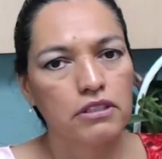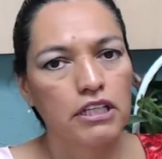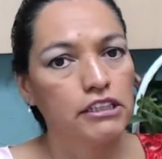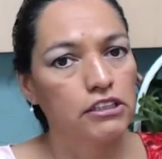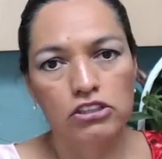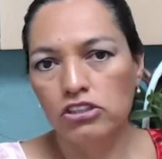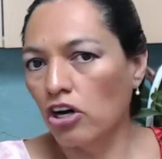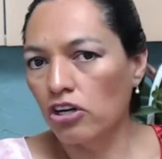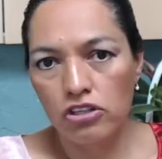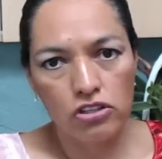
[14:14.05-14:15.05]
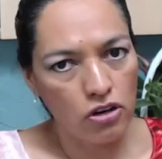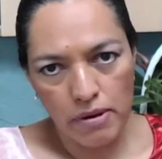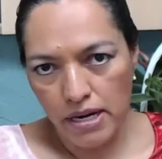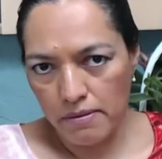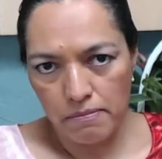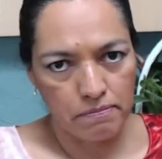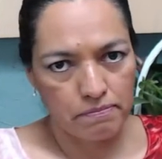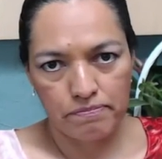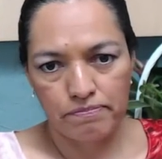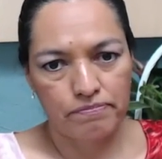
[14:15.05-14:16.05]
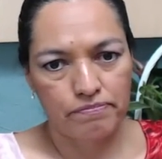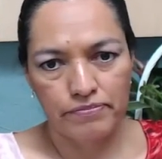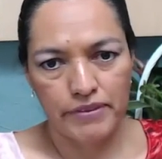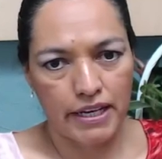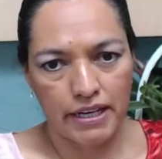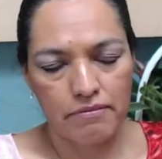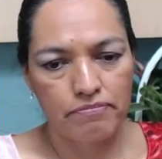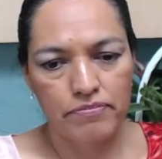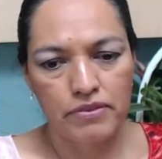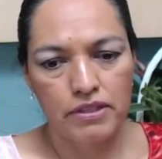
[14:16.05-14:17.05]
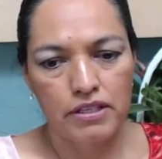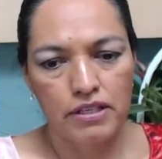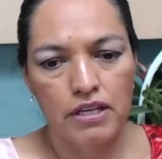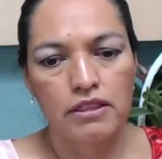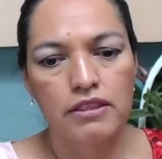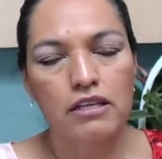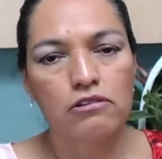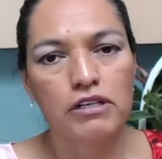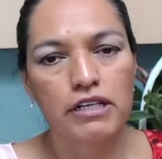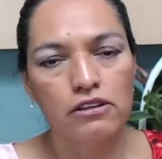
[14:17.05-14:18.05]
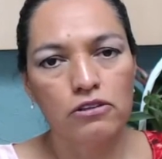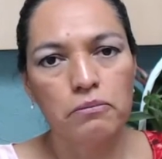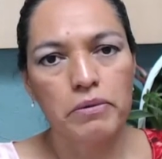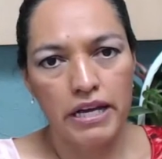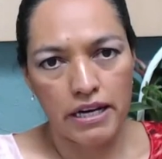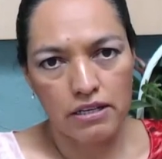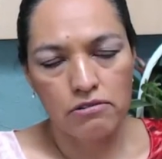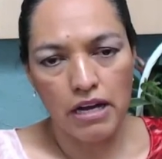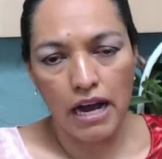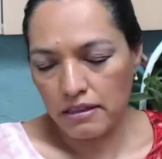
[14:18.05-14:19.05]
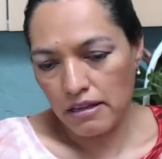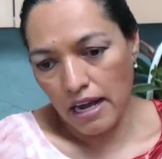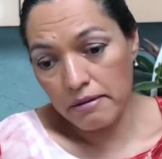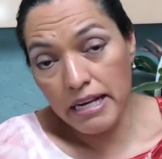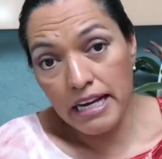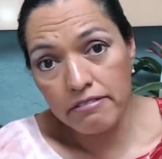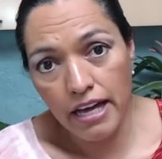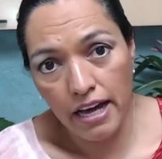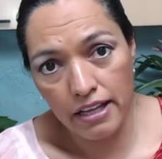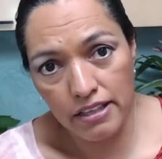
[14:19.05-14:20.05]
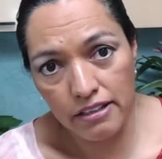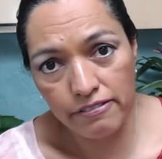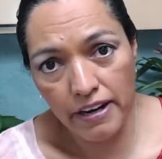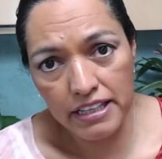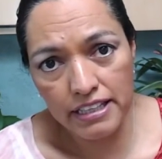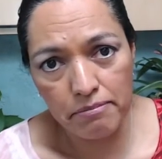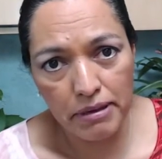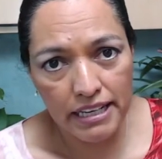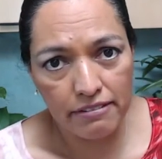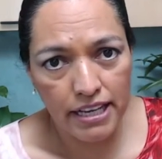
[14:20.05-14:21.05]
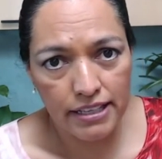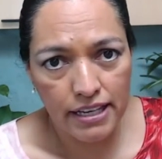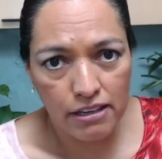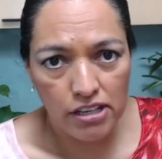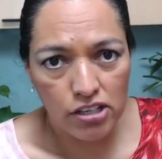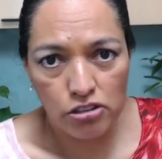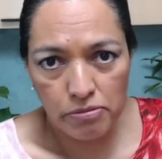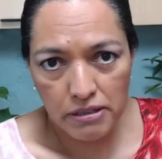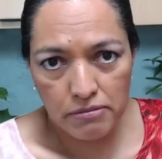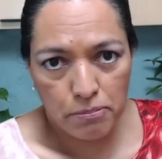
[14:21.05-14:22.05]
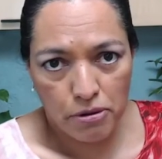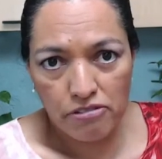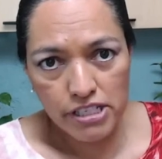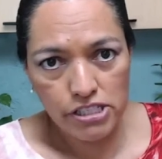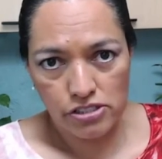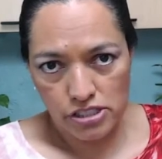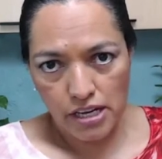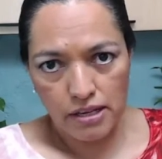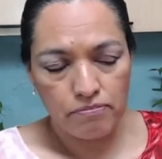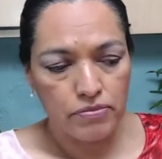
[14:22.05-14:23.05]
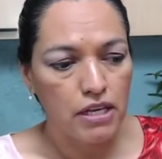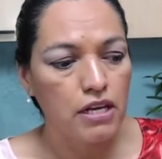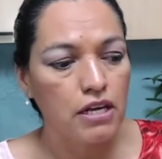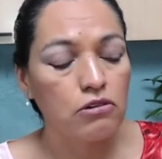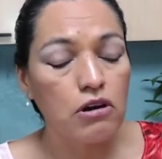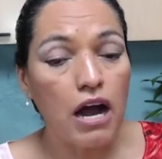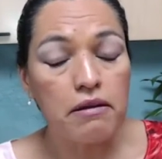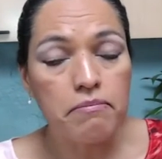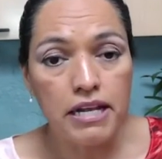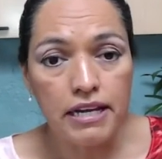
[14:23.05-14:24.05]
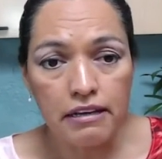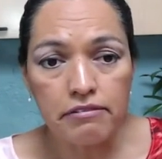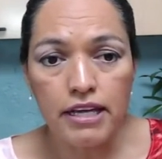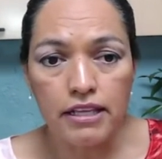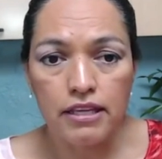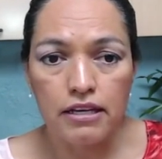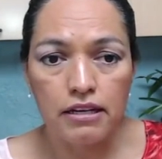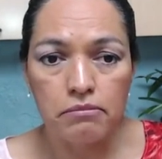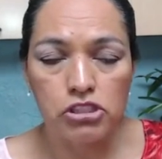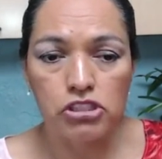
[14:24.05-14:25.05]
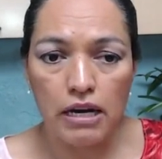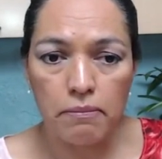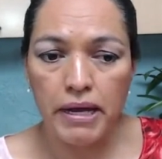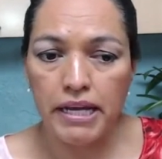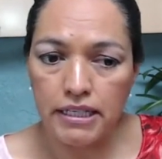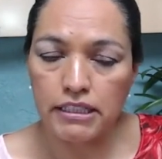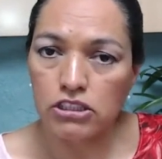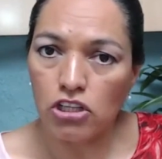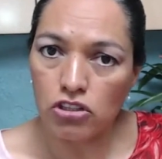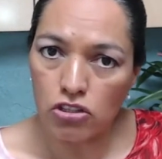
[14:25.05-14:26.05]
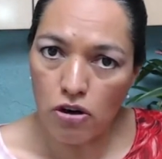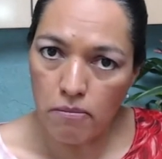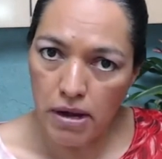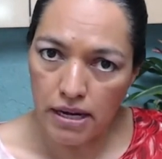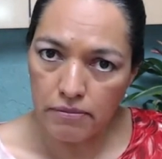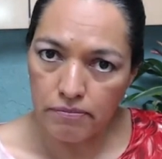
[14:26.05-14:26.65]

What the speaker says: is not normal. That we can do better. I believe that. If I didn't believe that, I will not be in my profession. I believe that emotional pain is not normal.